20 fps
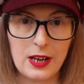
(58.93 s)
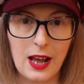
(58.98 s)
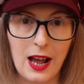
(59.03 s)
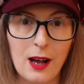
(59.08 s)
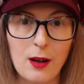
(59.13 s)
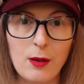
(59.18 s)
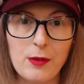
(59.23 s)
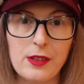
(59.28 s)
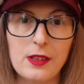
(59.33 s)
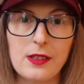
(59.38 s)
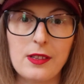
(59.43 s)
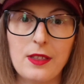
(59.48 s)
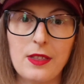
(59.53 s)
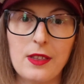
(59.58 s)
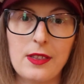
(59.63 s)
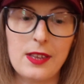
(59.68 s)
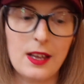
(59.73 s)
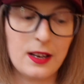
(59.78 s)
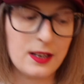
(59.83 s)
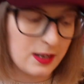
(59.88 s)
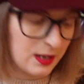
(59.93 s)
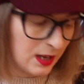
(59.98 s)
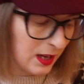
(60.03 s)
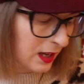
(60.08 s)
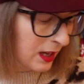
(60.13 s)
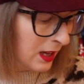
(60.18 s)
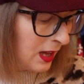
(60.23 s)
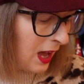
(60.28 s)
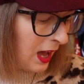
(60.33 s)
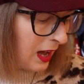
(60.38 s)
houses at the
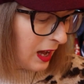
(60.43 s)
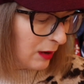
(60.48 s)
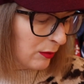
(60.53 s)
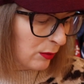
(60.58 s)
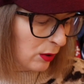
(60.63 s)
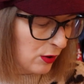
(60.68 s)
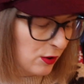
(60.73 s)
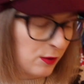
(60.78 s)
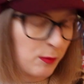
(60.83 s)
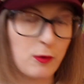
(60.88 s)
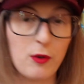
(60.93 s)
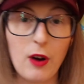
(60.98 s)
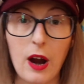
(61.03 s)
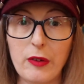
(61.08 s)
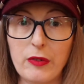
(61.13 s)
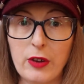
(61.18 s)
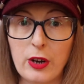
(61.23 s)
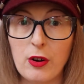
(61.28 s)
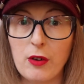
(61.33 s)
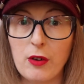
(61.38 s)
centre. I've got some graphic